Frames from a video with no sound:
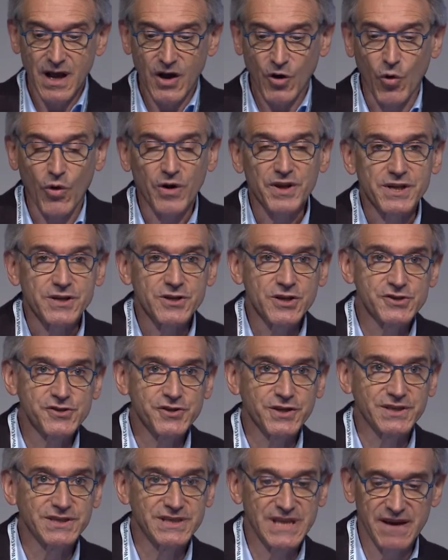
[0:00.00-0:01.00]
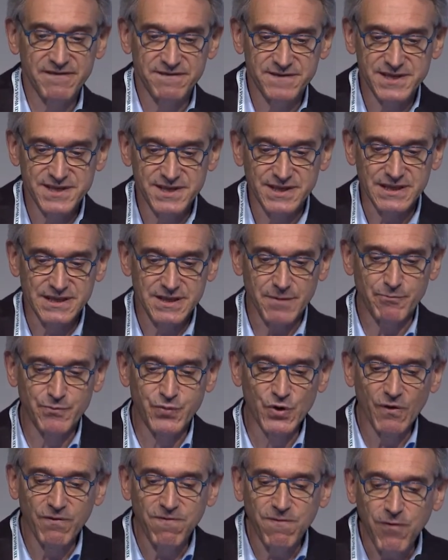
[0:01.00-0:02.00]
cholinergic deficit
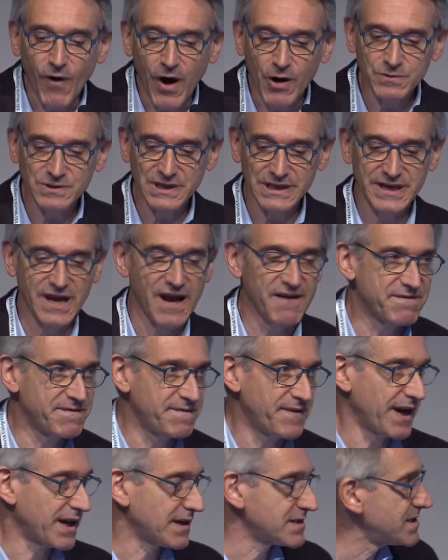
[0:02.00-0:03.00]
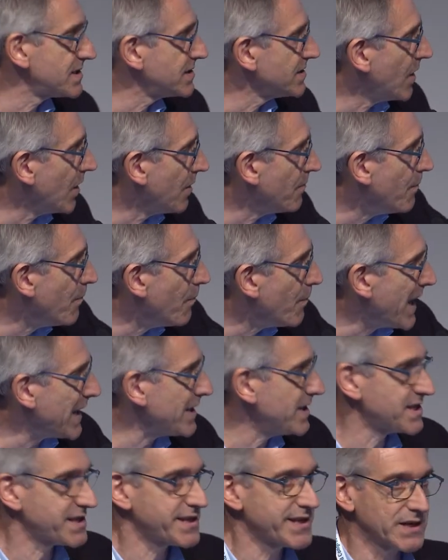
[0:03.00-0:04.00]
profoundly affects
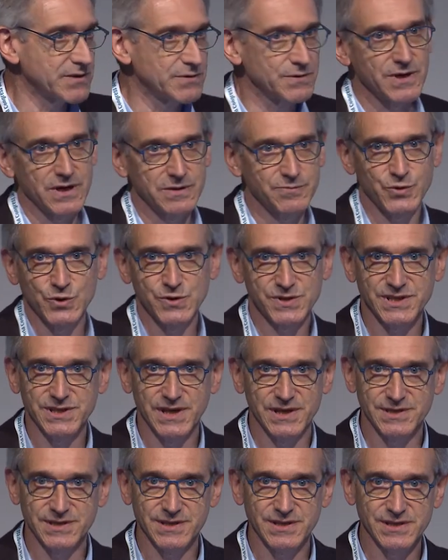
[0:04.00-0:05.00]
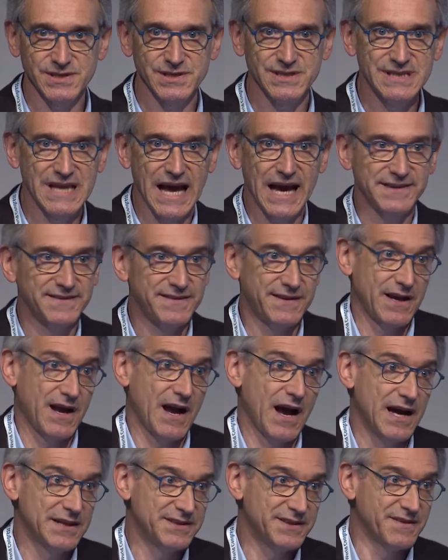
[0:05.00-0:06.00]
many cellular processes that
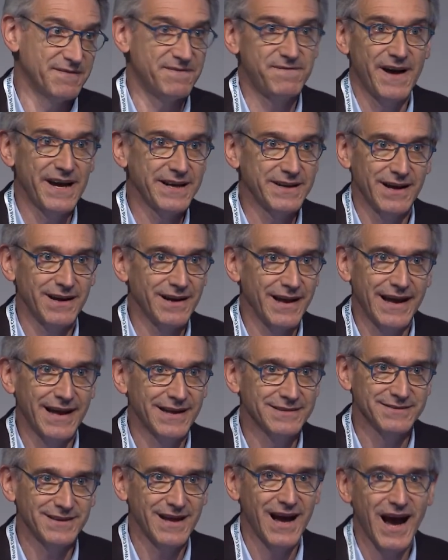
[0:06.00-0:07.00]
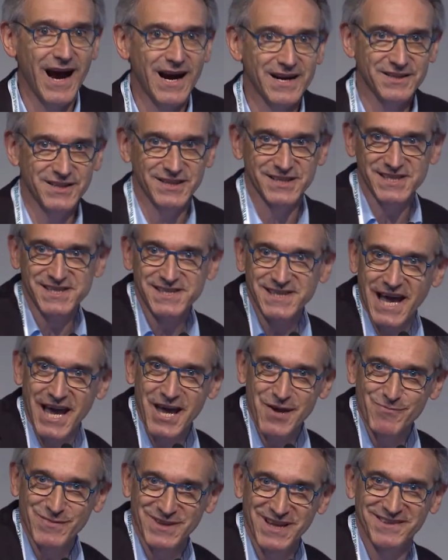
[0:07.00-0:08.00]
at the final end are the
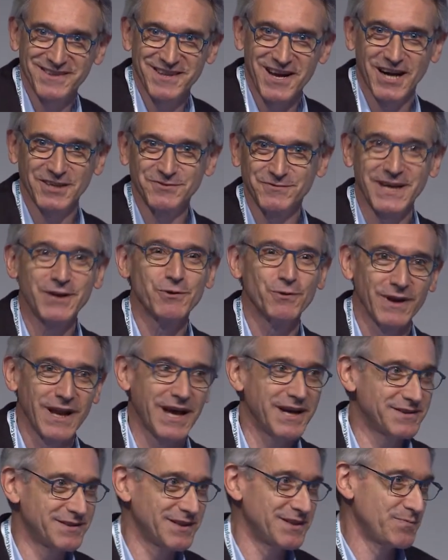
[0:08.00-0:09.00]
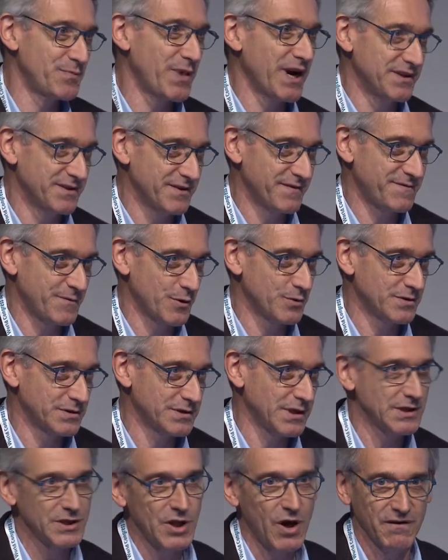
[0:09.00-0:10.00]
same that are regulated by the
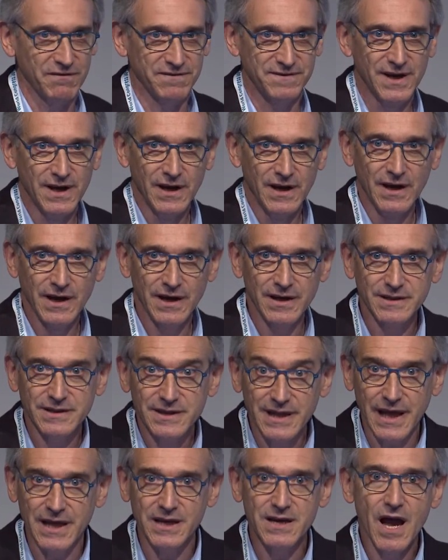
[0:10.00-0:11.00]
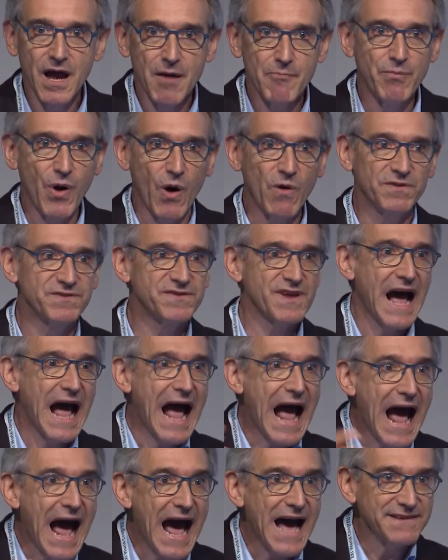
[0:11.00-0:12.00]
frontal lobe. And then both
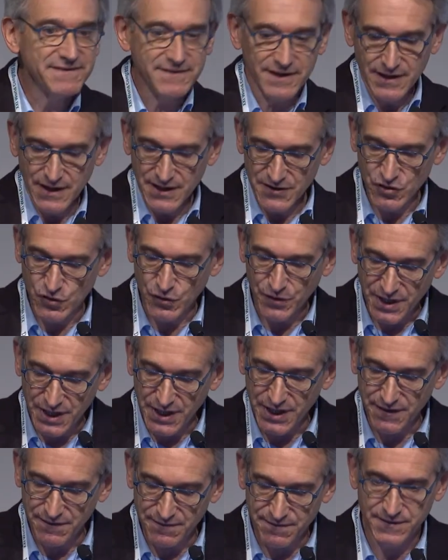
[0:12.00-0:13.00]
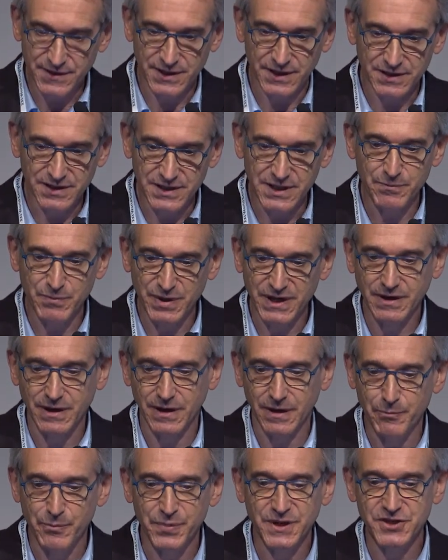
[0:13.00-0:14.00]
add to give the
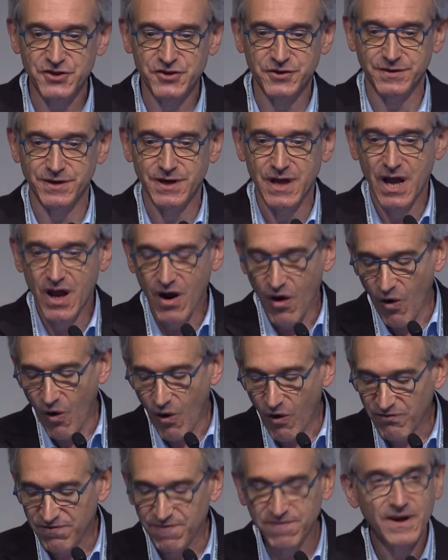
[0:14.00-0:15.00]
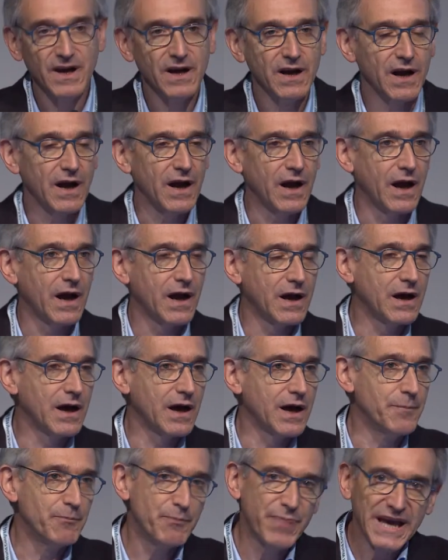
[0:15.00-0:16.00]
typical picture of
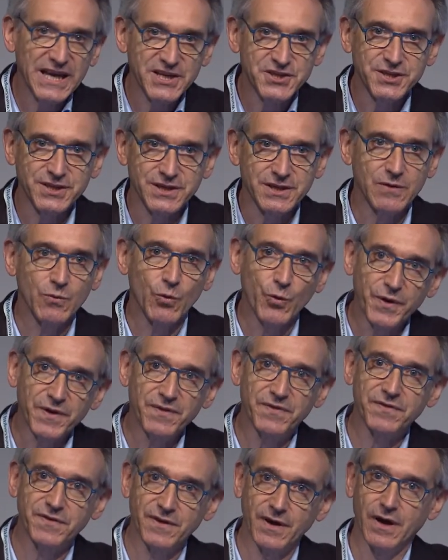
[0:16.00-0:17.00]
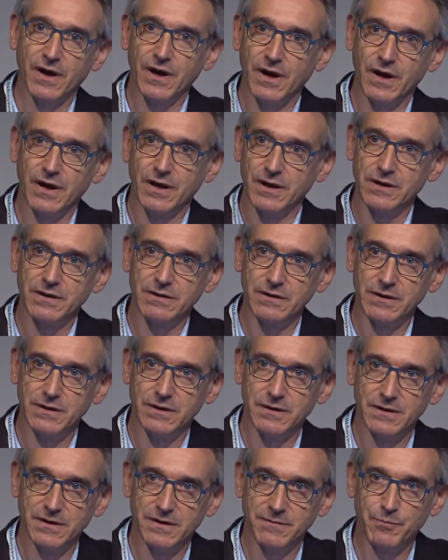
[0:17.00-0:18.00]
a patient with
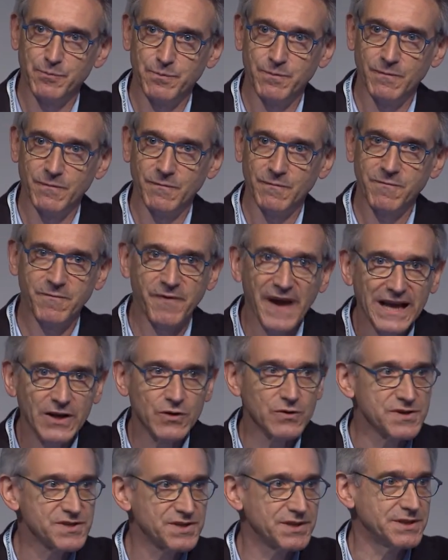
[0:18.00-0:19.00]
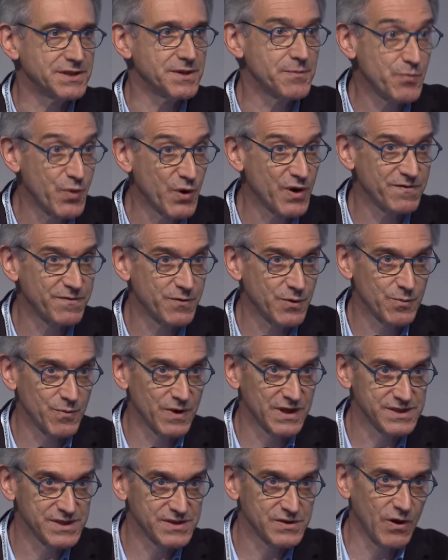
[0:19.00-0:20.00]
failures in the
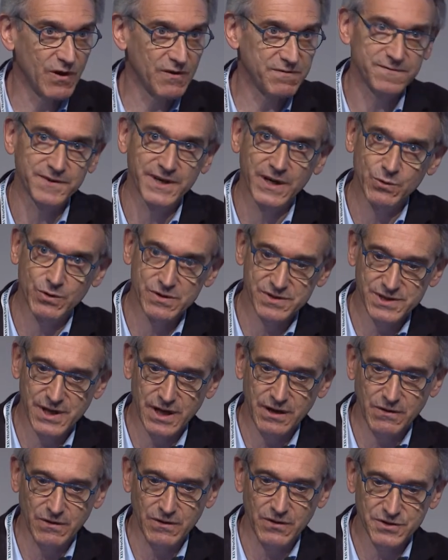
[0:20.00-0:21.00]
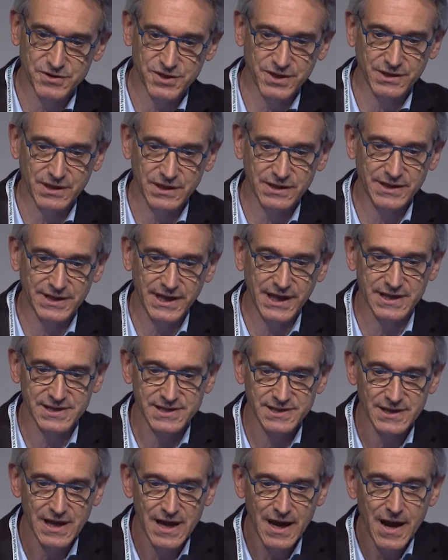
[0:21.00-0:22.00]
performance of neuropsychological
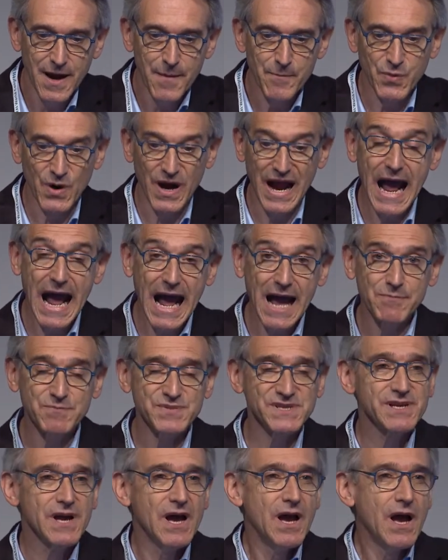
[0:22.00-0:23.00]
tests. Perhaps